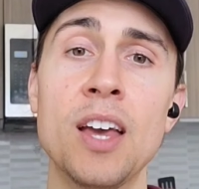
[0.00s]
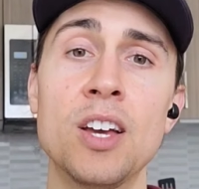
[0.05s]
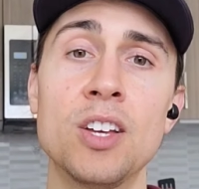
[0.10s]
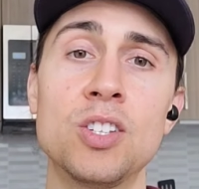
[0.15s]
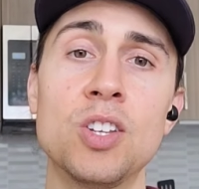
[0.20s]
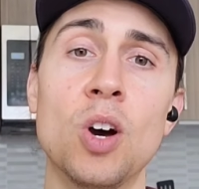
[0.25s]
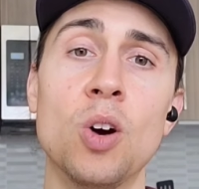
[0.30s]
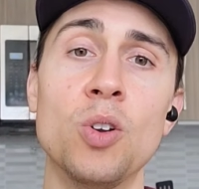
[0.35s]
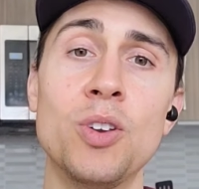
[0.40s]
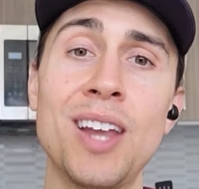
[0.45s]

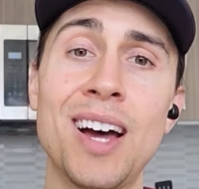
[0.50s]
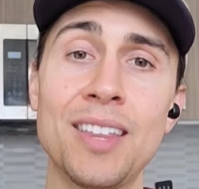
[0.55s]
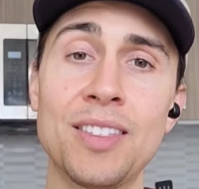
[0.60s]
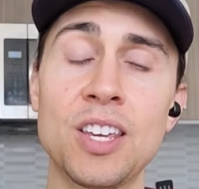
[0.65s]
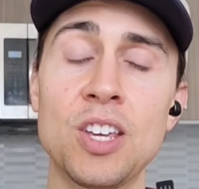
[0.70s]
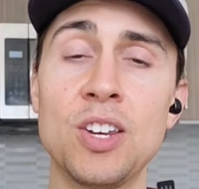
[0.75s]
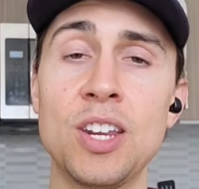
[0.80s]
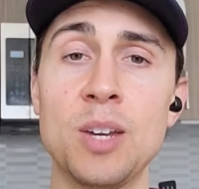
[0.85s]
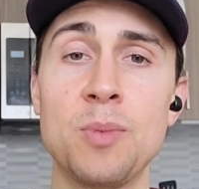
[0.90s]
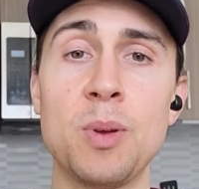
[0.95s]
So not
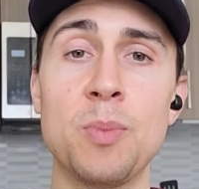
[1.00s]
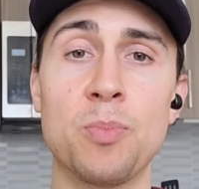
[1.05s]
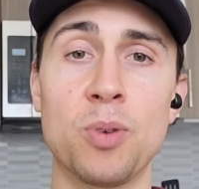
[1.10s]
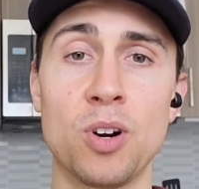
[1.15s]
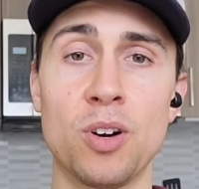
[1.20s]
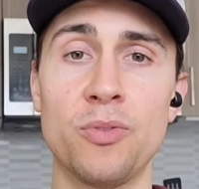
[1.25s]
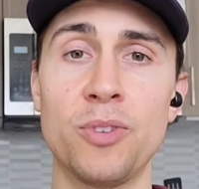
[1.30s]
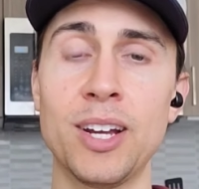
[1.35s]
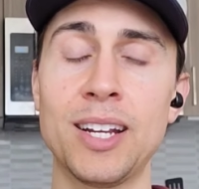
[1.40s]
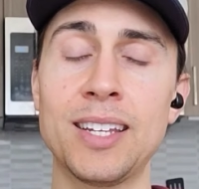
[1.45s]
that you need to be
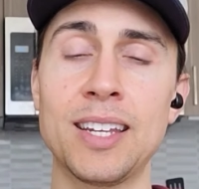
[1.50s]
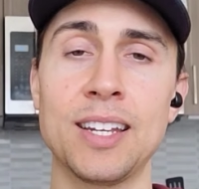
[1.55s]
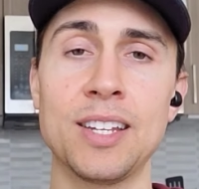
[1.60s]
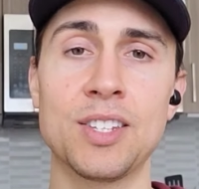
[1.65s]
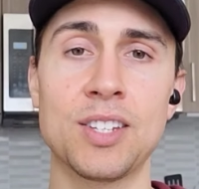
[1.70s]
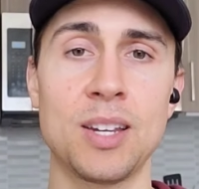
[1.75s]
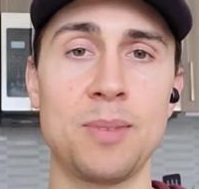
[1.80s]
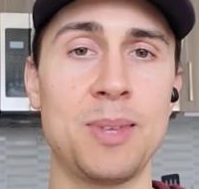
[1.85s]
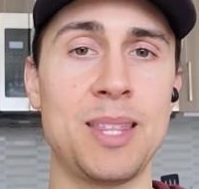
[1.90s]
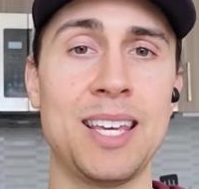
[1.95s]
perfect and
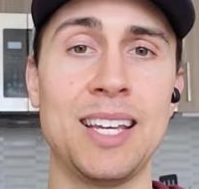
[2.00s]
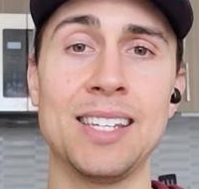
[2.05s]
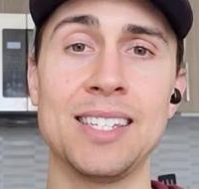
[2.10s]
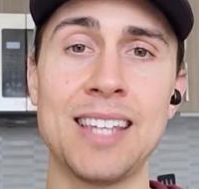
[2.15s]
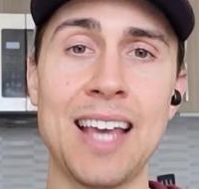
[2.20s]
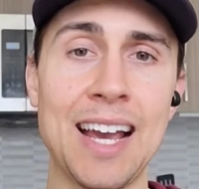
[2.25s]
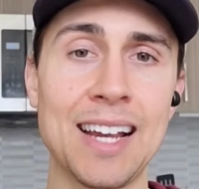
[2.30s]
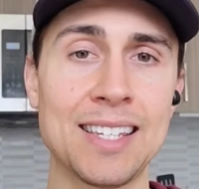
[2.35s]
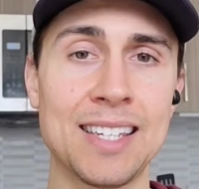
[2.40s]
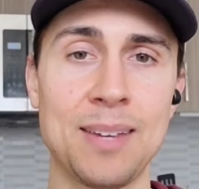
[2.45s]
it's going to be the
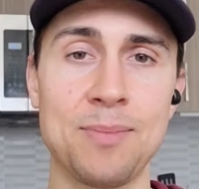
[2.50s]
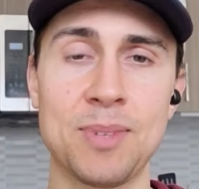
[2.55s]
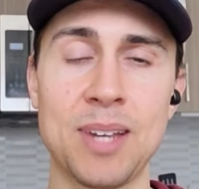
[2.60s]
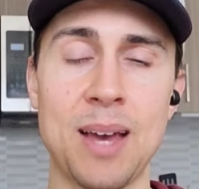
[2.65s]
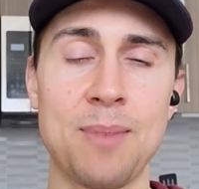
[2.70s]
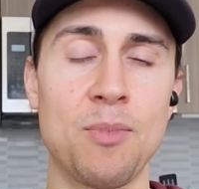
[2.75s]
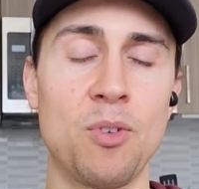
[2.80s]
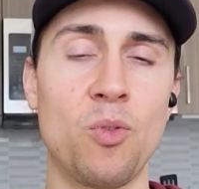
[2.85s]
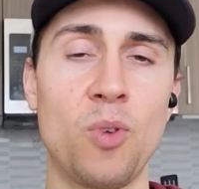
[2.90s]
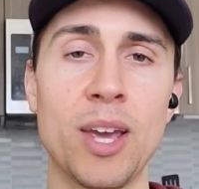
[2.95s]
exact same
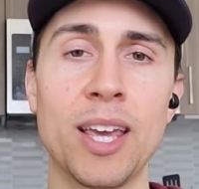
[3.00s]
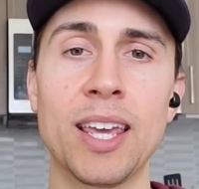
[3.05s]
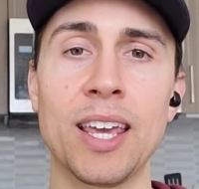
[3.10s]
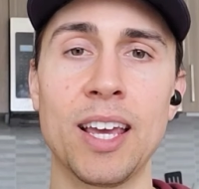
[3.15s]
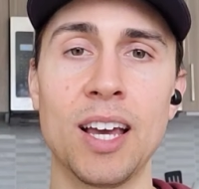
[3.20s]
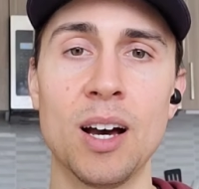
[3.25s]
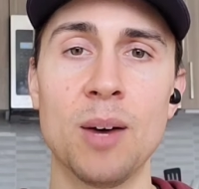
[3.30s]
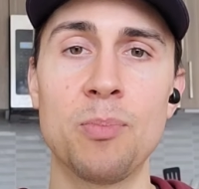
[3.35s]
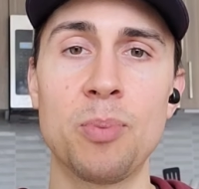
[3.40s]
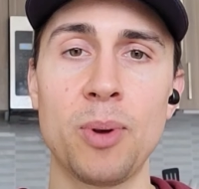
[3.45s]
time of
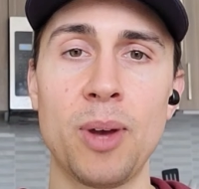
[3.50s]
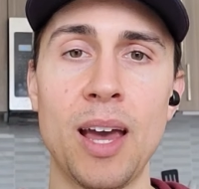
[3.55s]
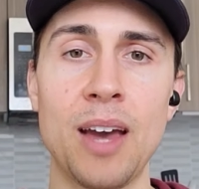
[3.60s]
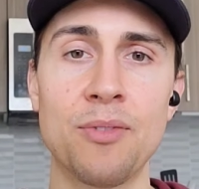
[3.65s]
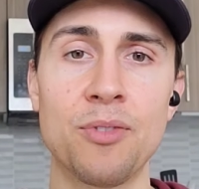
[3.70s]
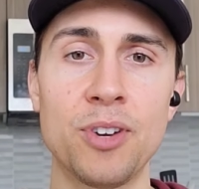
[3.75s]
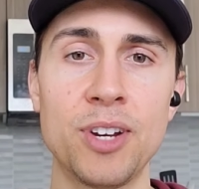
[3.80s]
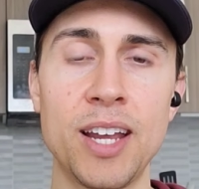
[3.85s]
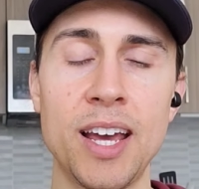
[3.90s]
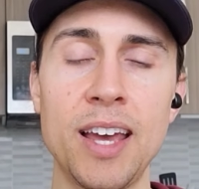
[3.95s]
waking up
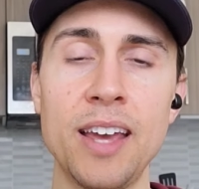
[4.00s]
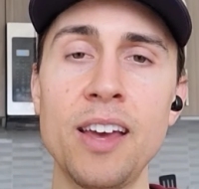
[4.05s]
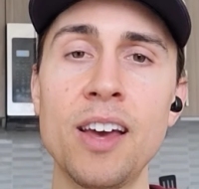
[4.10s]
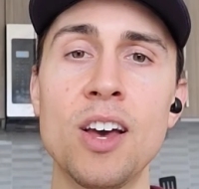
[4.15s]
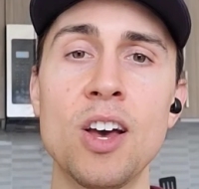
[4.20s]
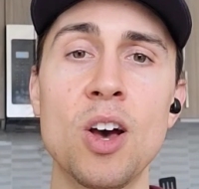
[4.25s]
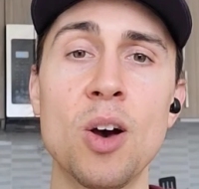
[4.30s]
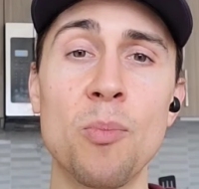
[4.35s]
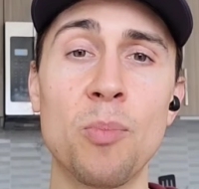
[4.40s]
every day,